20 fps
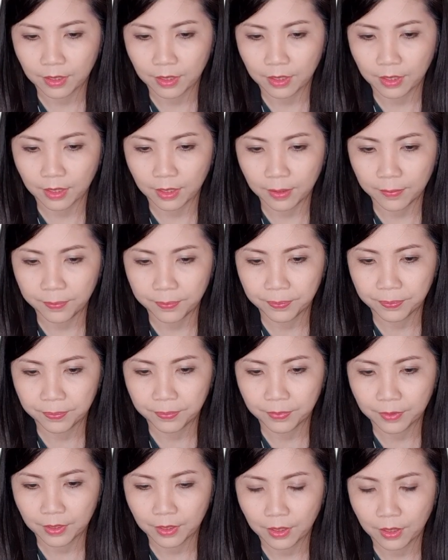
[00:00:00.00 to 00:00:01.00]
here,
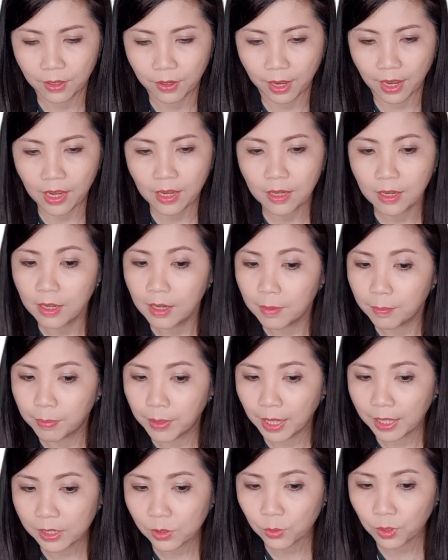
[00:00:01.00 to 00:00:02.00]
okay,
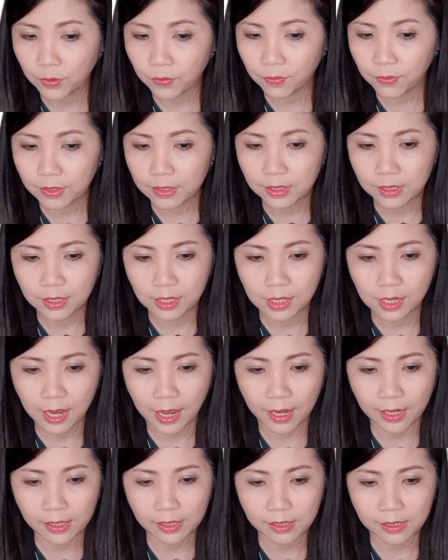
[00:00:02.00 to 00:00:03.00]
plus with
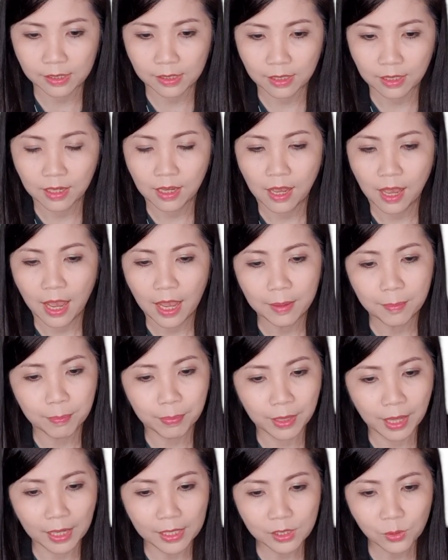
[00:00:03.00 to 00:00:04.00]
TS, and
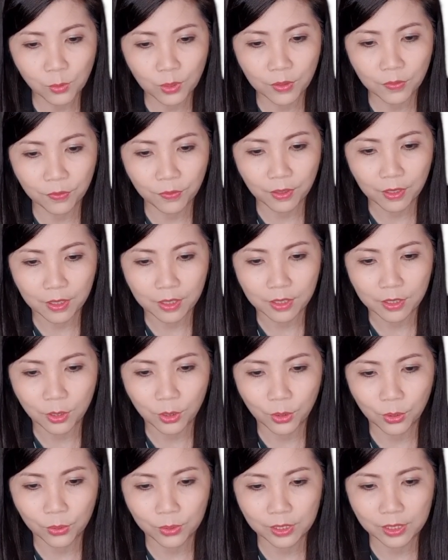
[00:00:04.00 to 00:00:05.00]
plus with
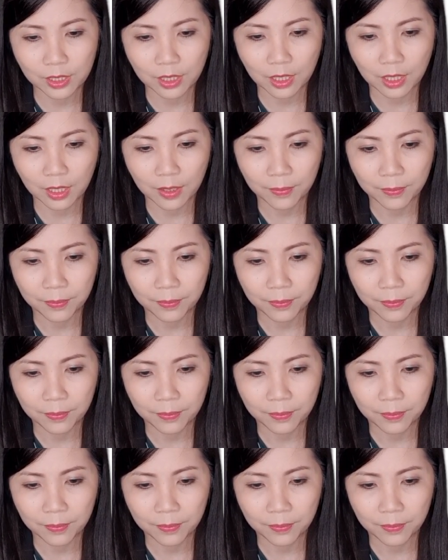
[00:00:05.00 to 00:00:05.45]
UT.